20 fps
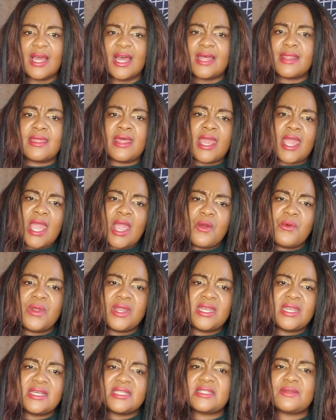The
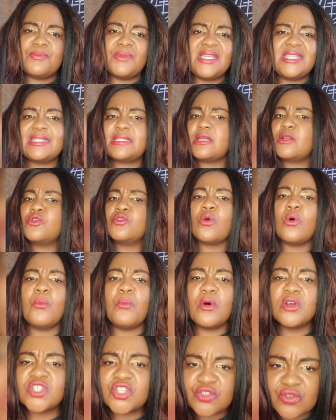airiness means no
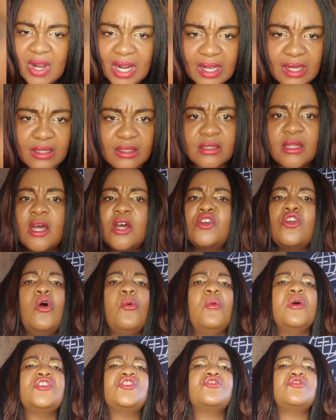more struggle, no
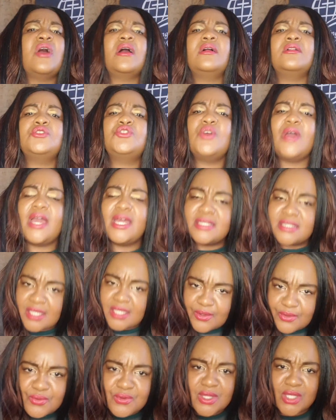more struggle to enter
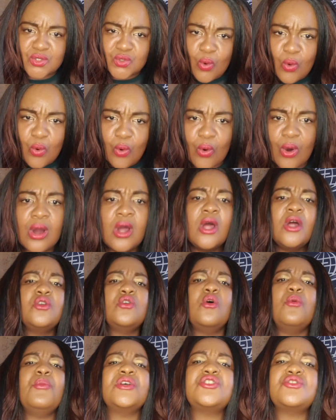through the door,
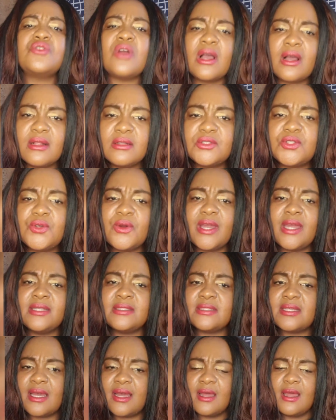no more struggle to
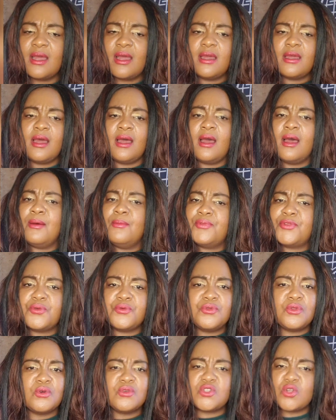enter
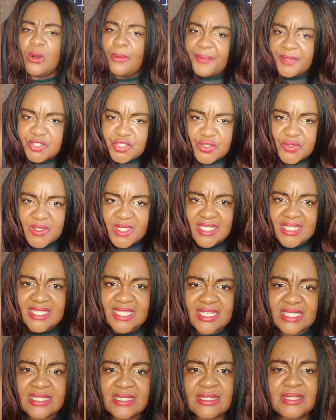through those
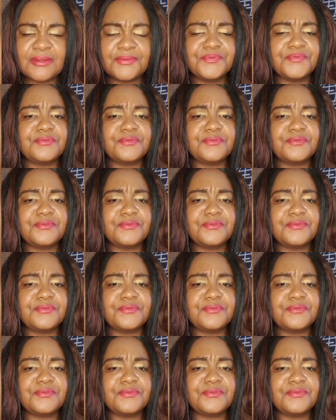opportunities.